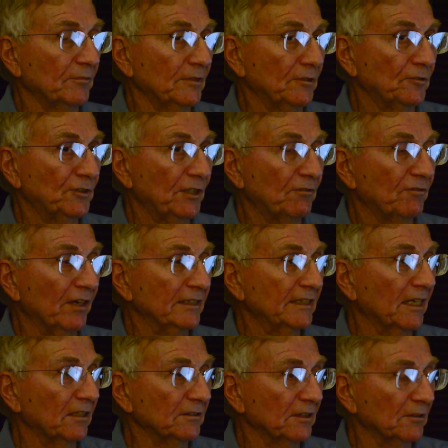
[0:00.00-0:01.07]
Eugene
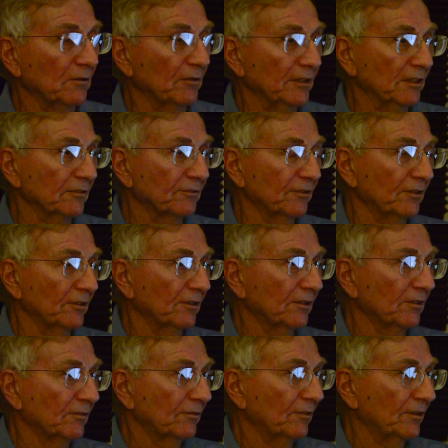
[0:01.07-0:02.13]
Fidel, the lawyer
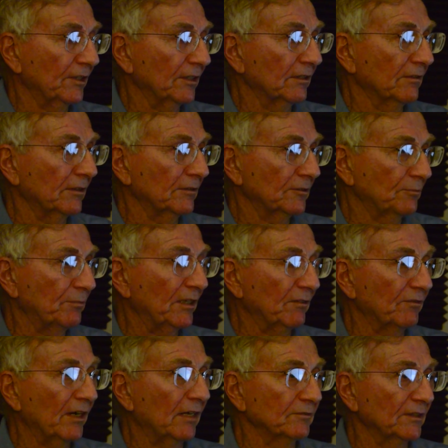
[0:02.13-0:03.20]
who's been
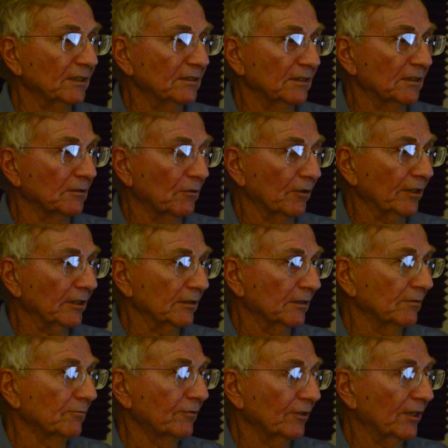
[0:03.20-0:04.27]
involved in
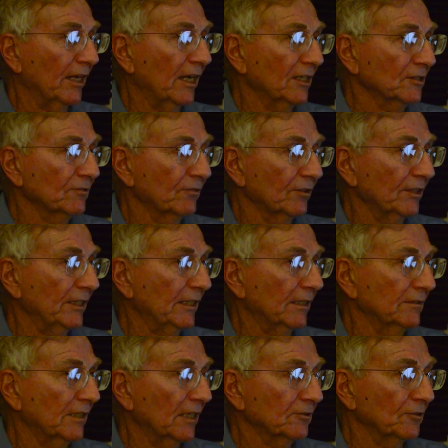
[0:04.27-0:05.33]
lawyering for
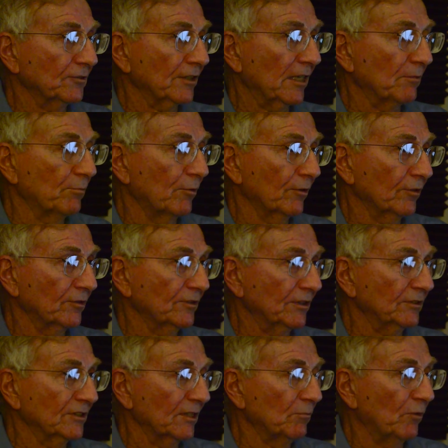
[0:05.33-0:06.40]
the Doctors Without Borders
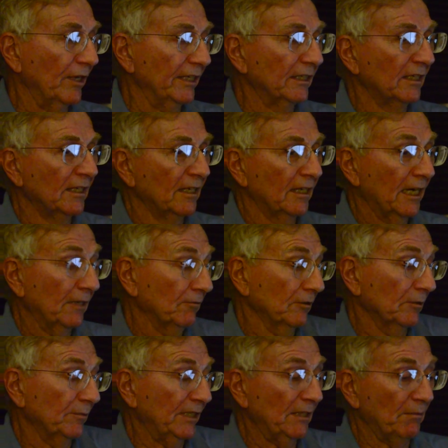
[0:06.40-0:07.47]
in some way. I wrote
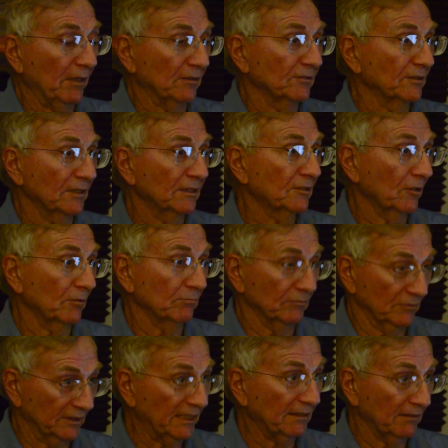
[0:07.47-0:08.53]
him an email and told
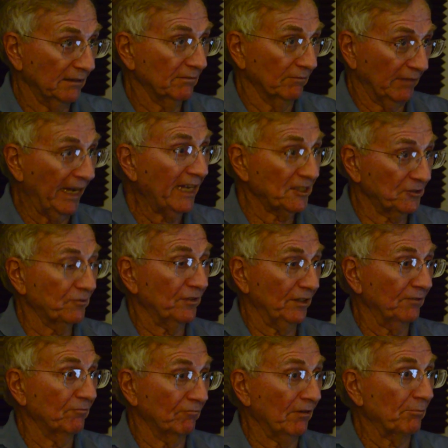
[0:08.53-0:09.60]
him to ask for
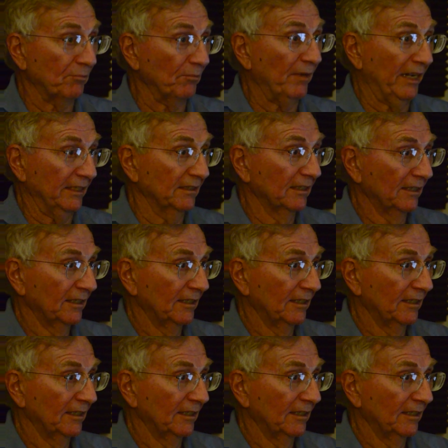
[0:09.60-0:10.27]
the reprimand,